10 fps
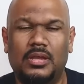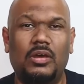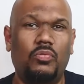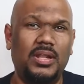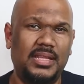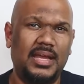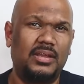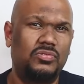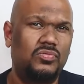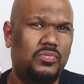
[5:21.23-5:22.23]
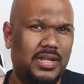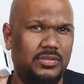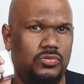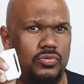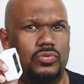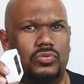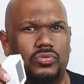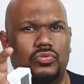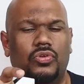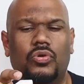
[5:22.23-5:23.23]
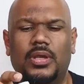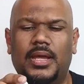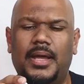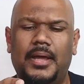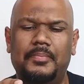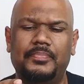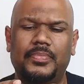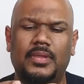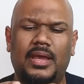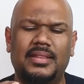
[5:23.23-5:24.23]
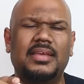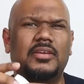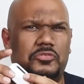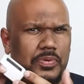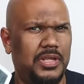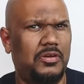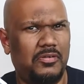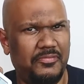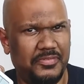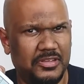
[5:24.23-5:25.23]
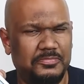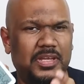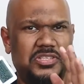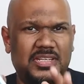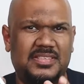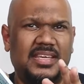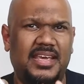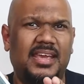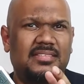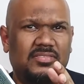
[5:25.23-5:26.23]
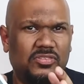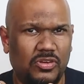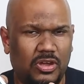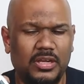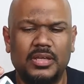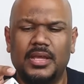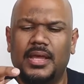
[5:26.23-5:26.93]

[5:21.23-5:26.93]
Now, one thing I do want to note, I think it's pretty obvious, but just in case it's not,